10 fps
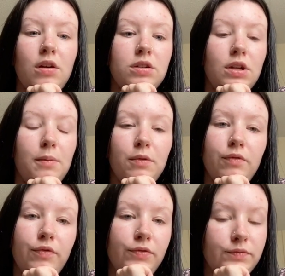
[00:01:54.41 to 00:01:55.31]
on top
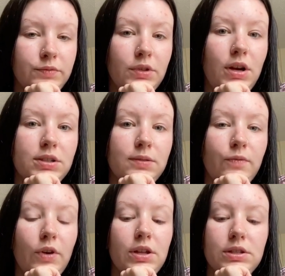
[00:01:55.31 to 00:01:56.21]
of awesome
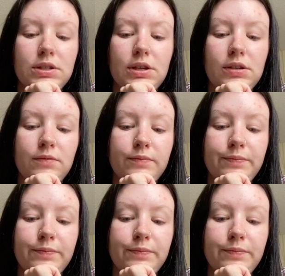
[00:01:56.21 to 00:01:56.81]
friends and